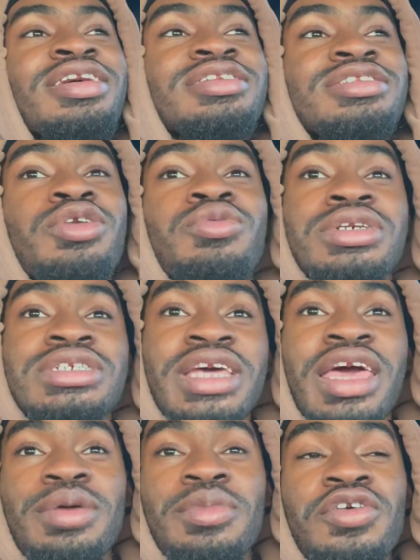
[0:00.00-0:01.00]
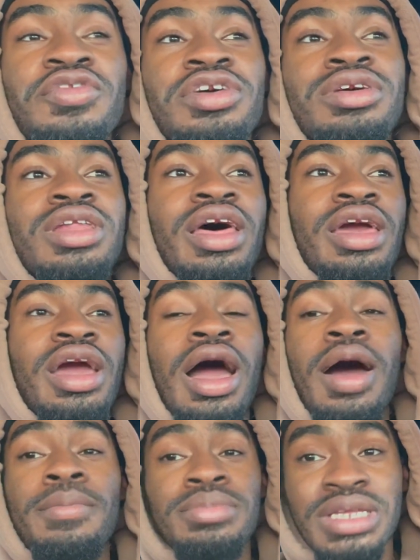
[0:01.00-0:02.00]
So when she came over there, like,
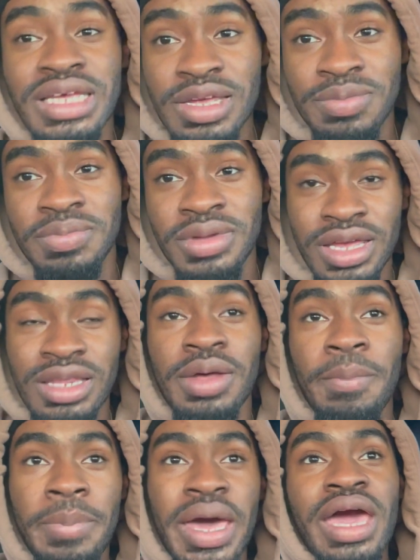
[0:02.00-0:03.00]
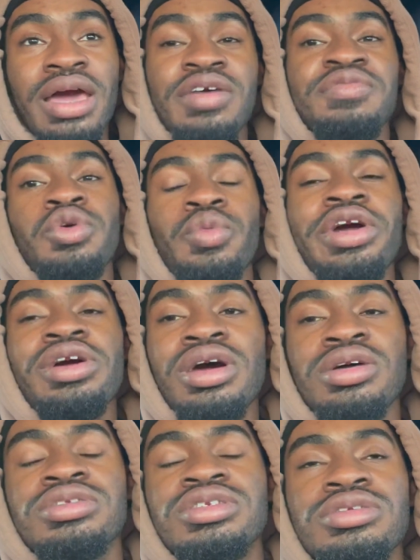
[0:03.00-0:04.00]
I'm deep in the back of the
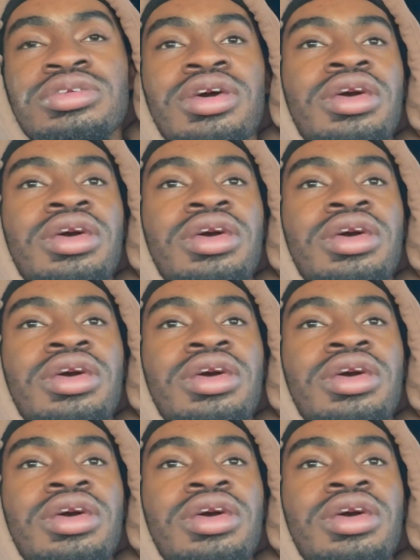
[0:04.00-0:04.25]
warehouse.